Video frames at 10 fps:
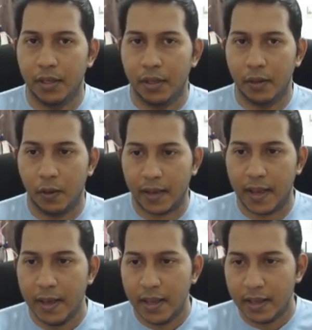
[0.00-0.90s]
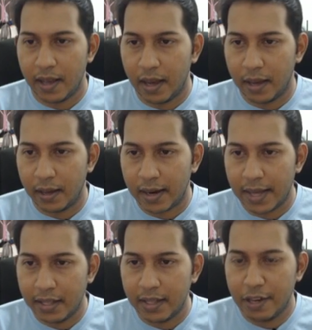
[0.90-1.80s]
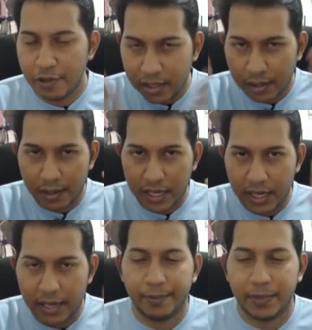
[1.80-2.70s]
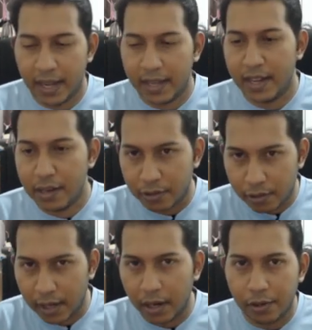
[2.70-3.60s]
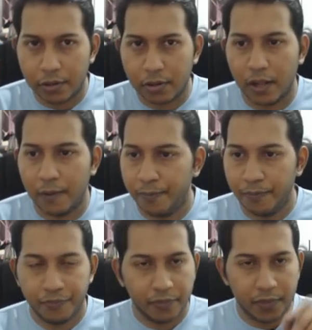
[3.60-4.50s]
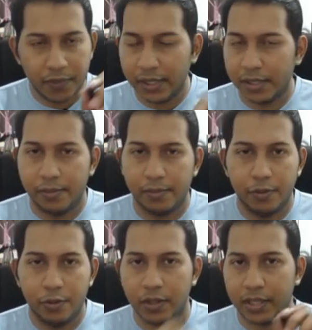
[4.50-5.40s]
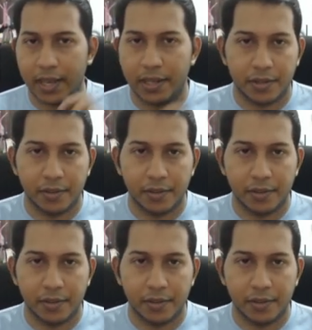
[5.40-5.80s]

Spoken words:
Okay, rather than you just read and then you struggle to solve, just do a sketch.